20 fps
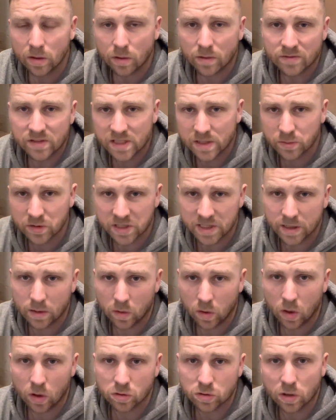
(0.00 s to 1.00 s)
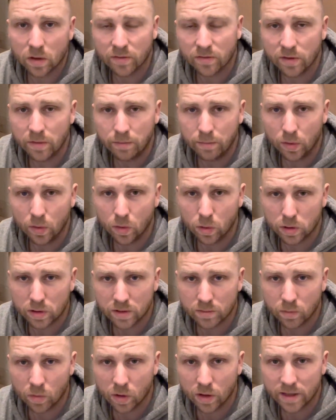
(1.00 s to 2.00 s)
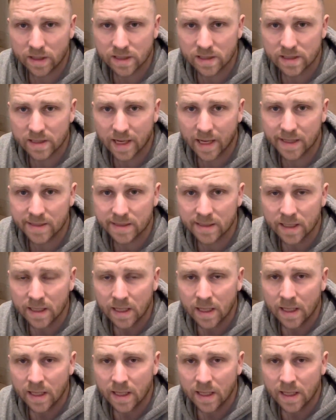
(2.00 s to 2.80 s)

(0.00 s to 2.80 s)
Obviously, we're still locked off at the board and working dead.